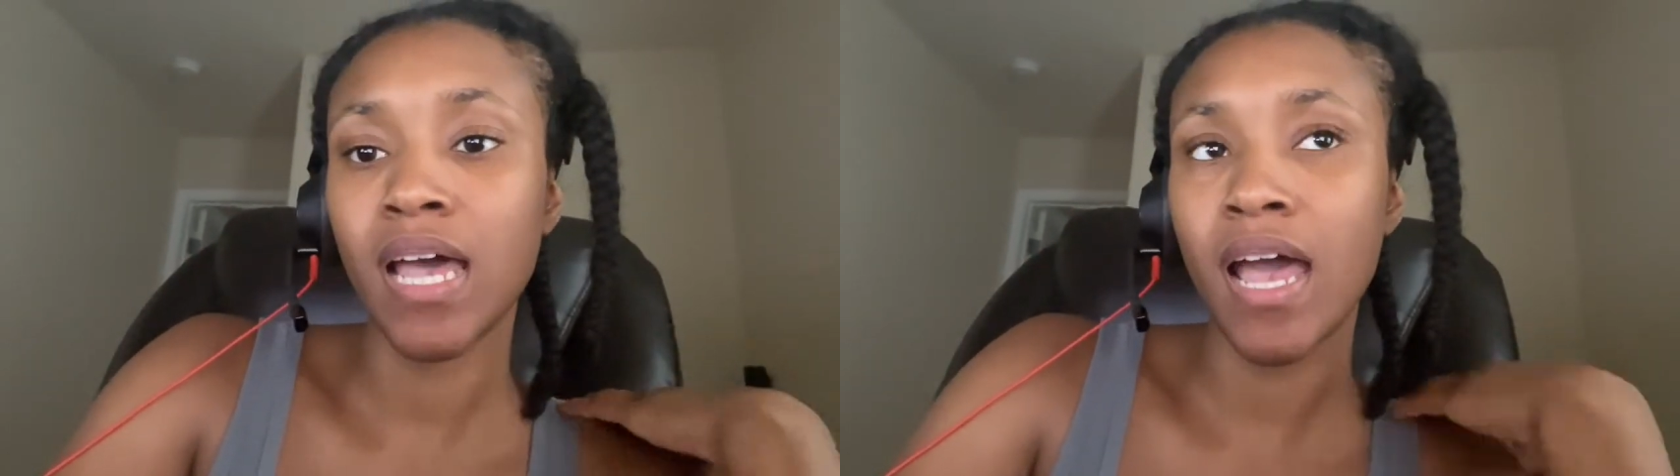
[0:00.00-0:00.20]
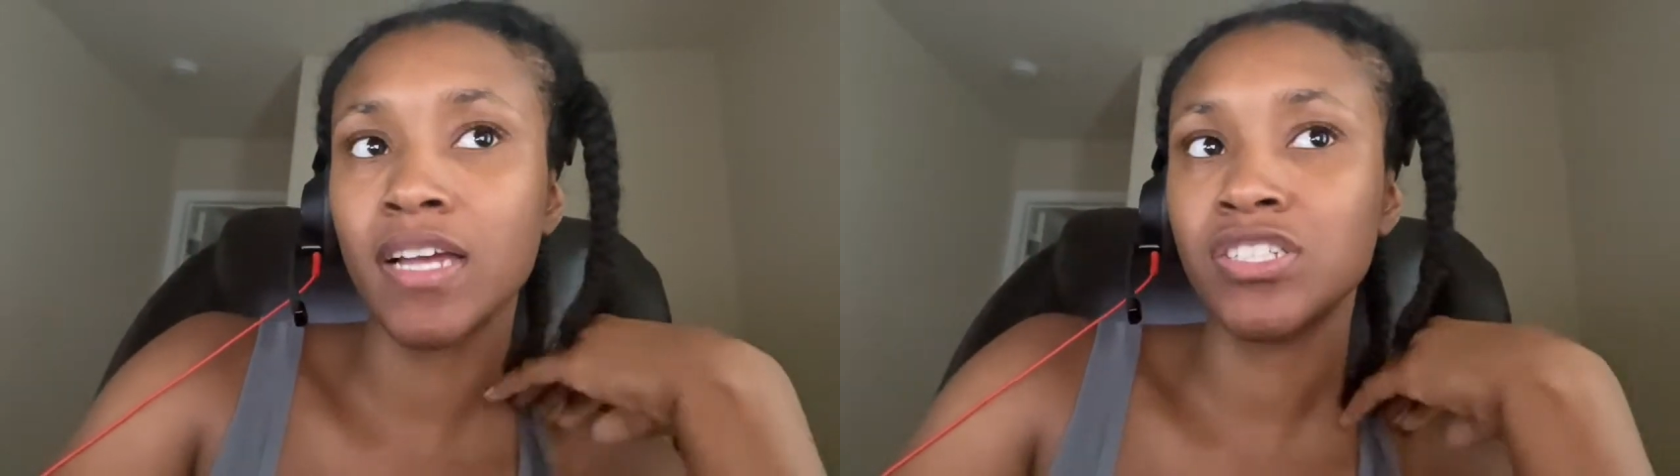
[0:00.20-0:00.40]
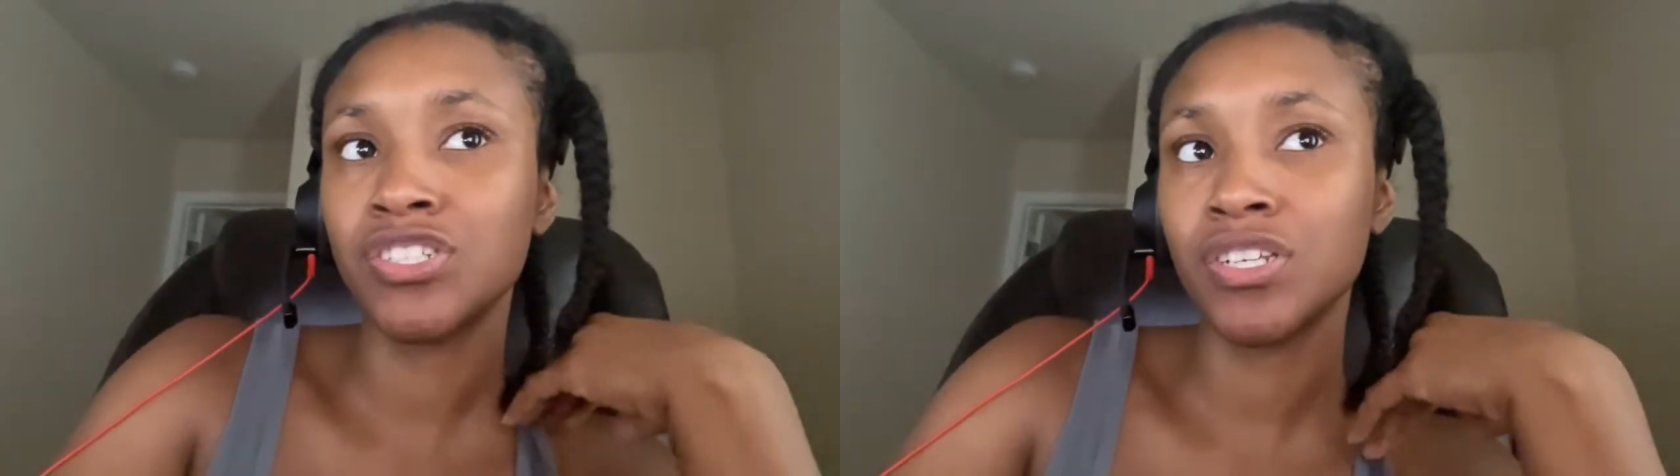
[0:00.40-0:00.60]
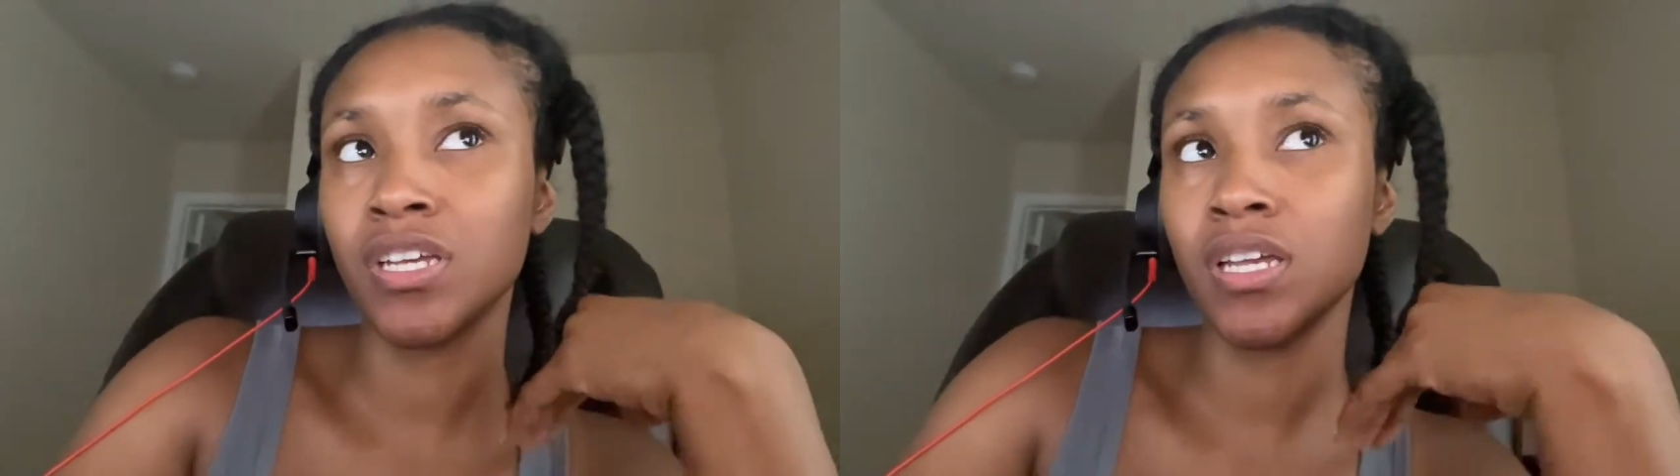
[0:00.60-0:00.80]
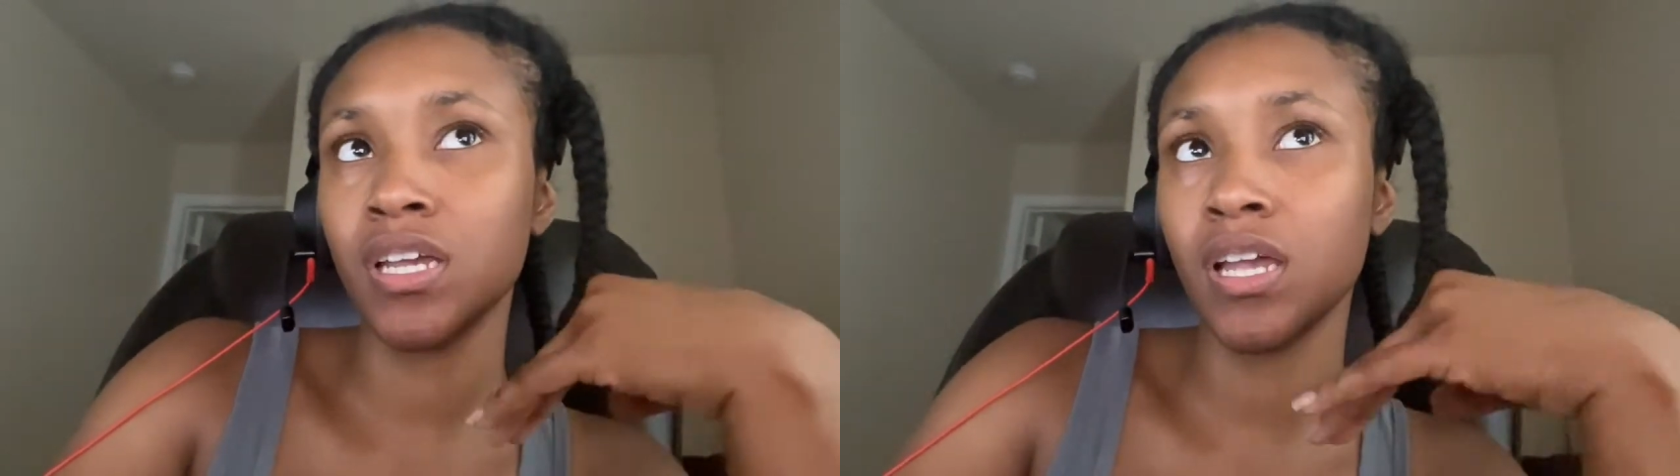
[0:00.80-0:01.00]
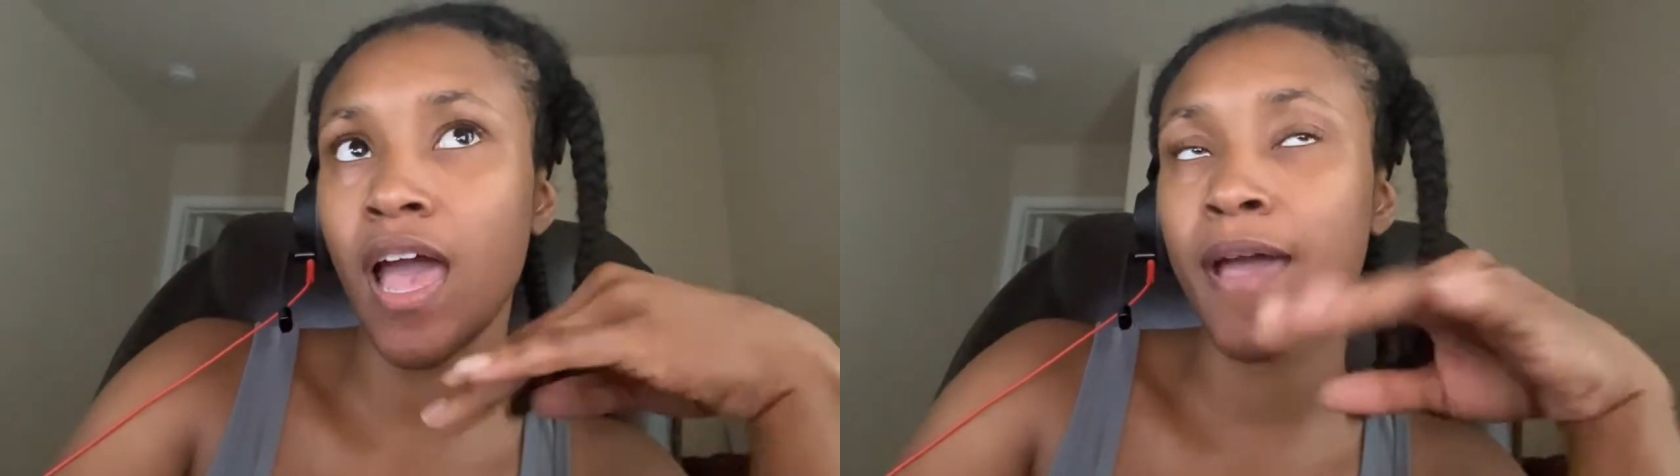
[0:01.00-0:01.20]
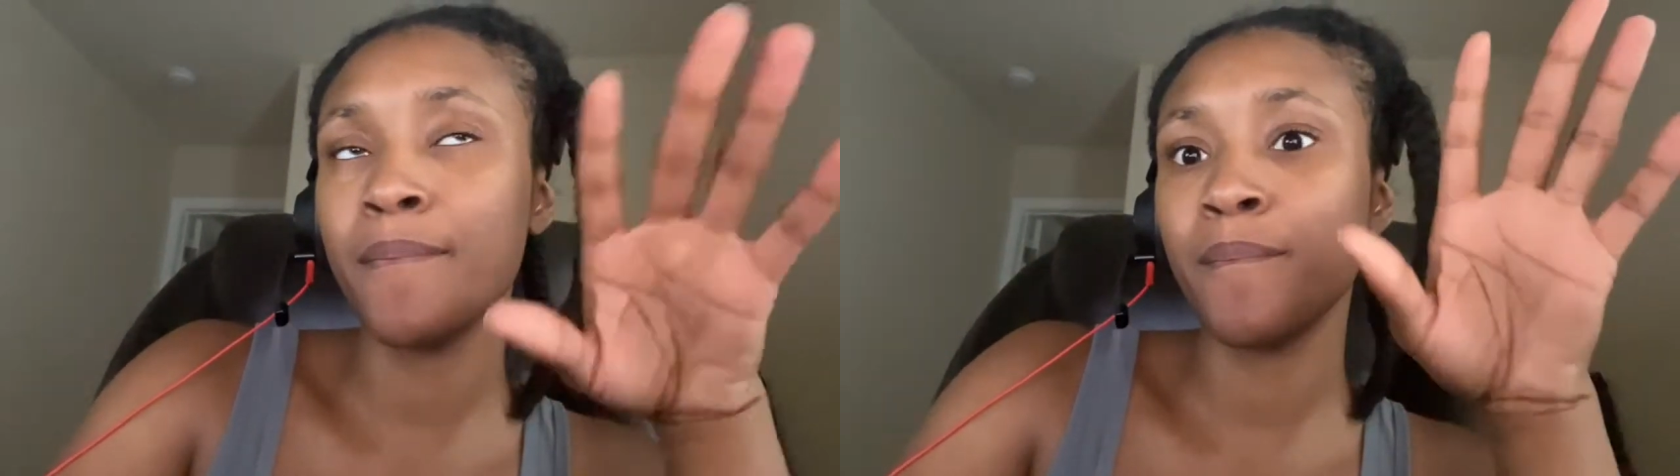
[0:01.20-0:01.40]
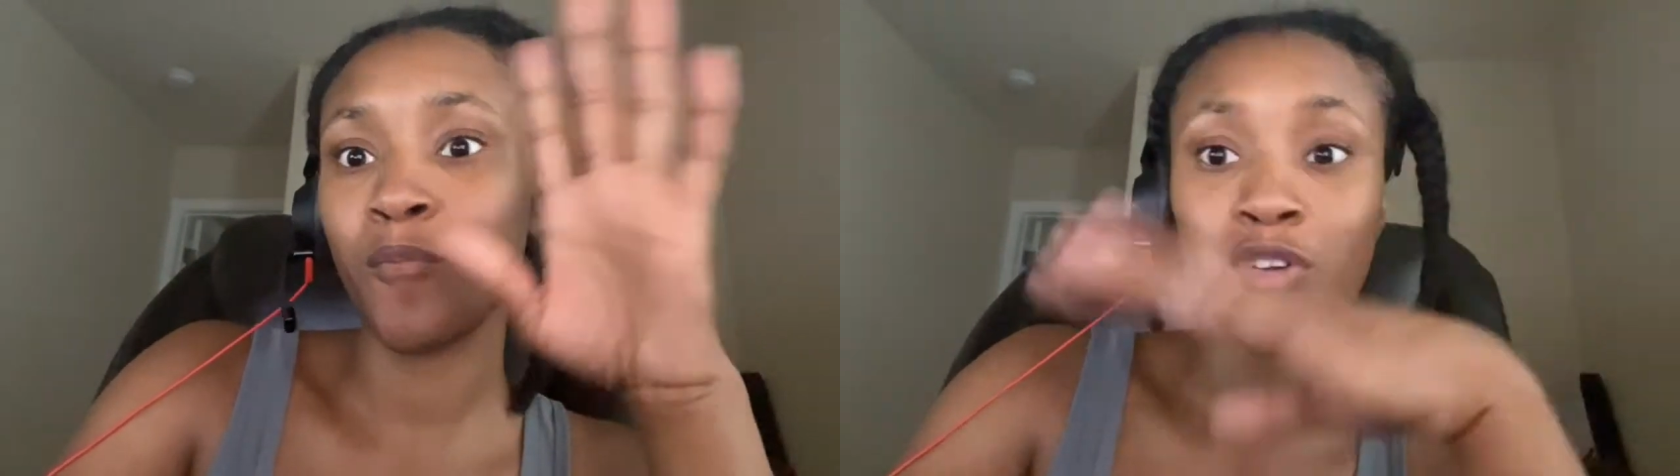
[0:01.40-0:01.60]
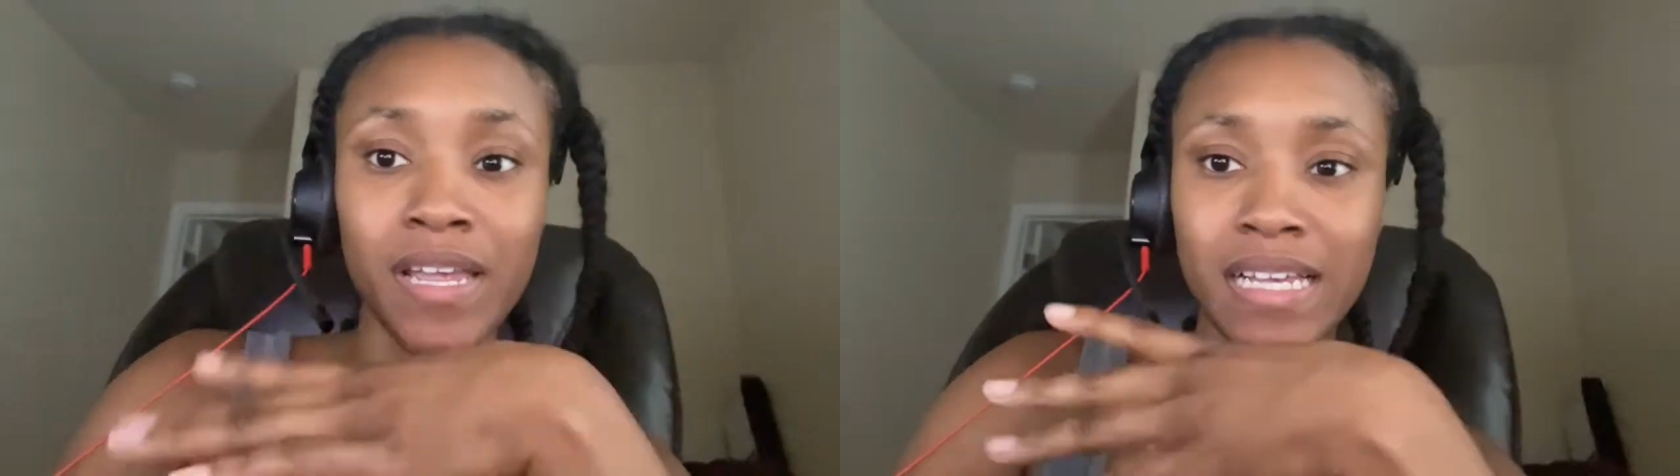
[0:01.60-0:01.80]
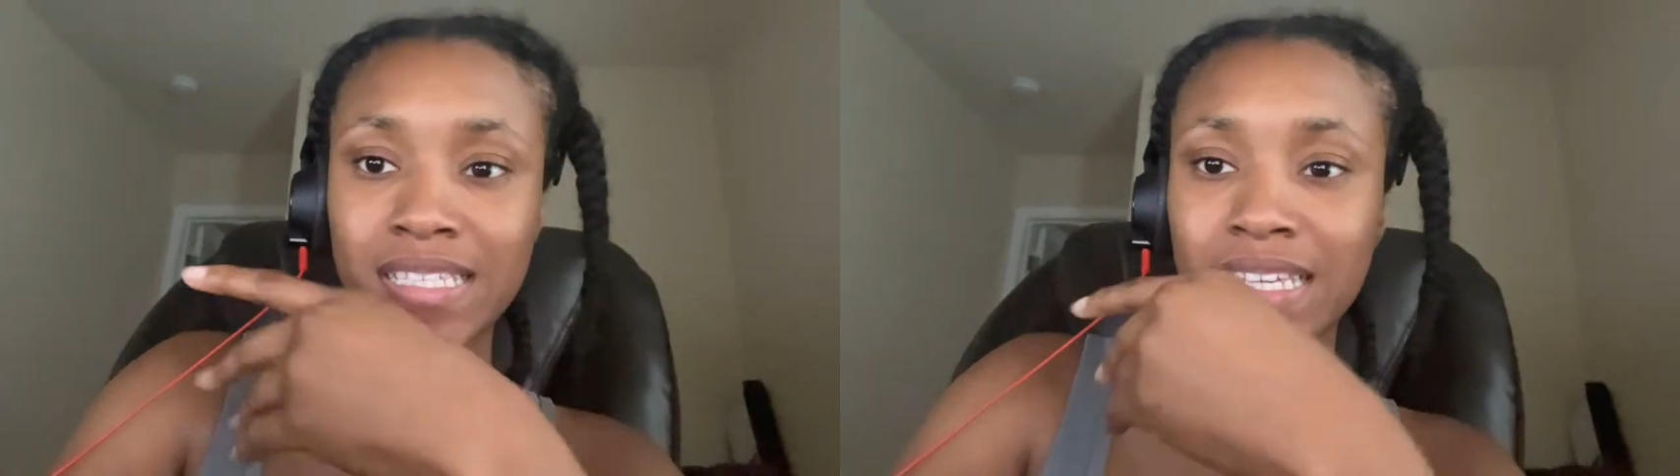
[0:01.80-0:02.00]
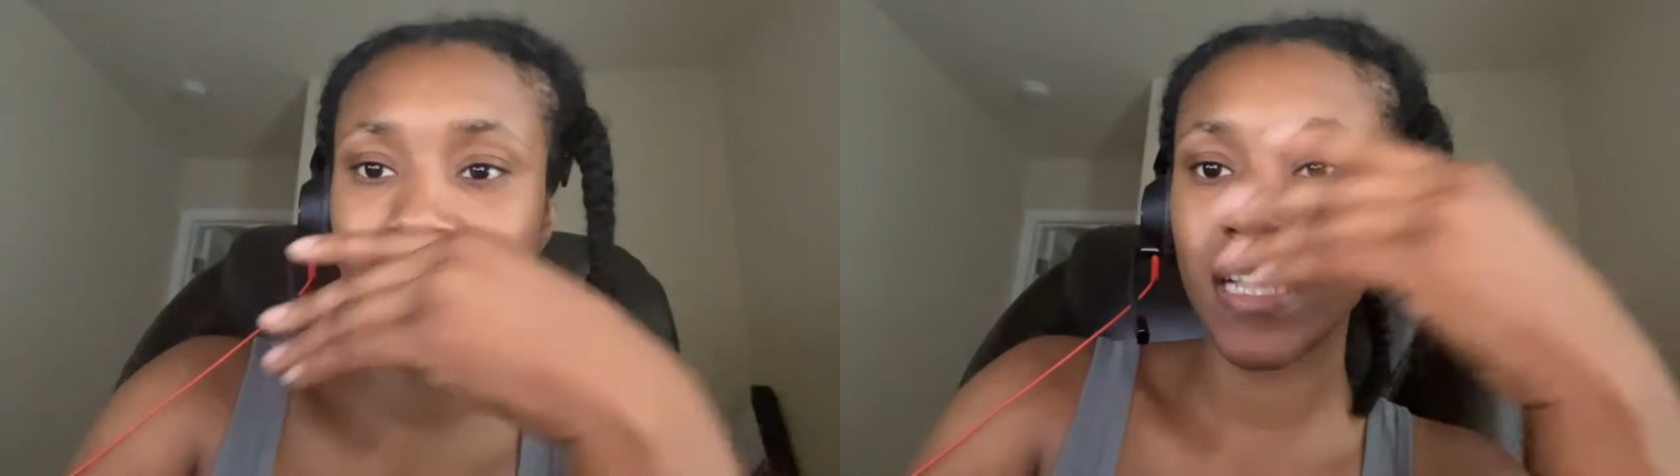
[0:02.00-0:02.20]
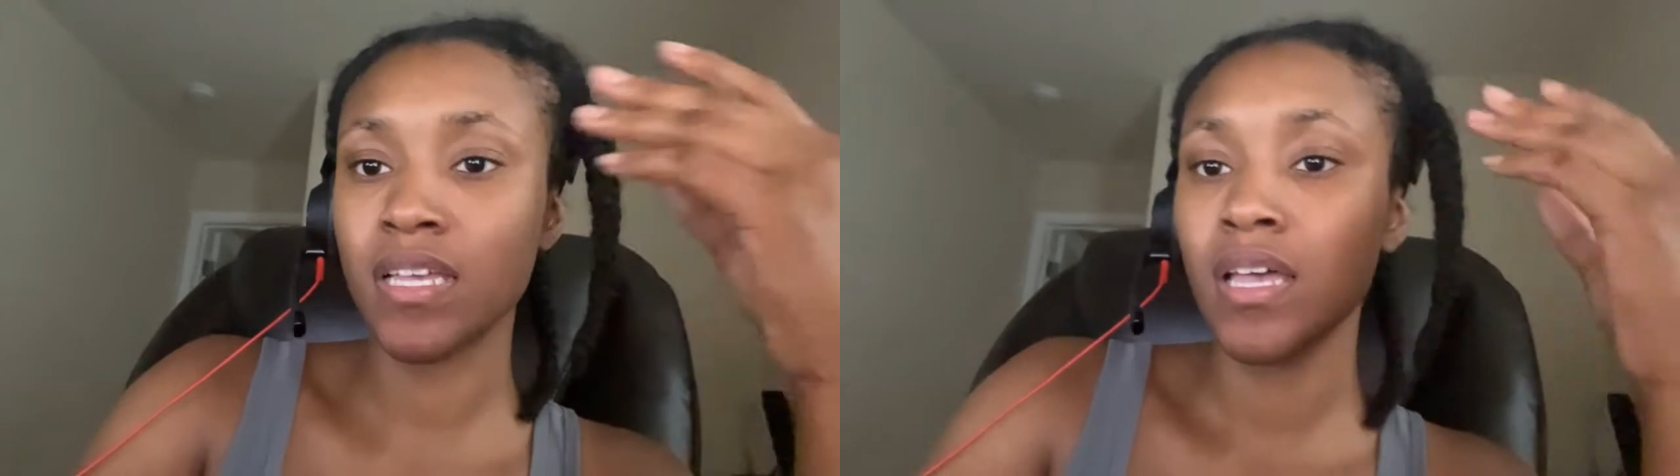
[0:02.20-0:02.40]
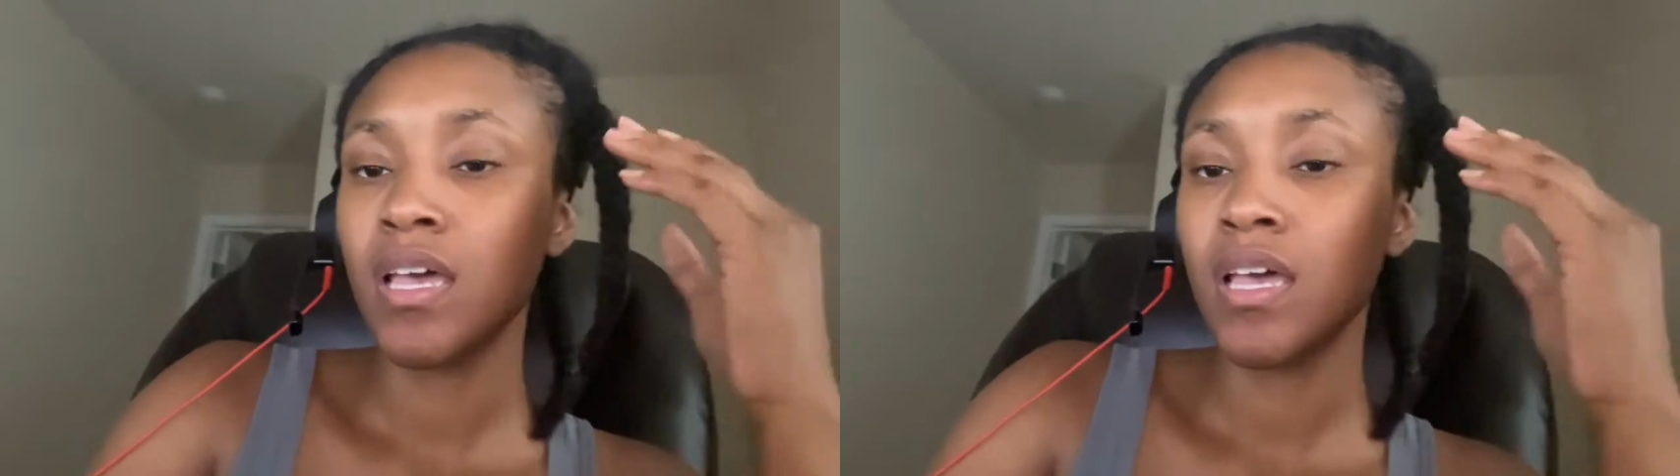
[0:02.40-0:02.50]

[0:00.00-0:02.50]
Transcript: I'm working today.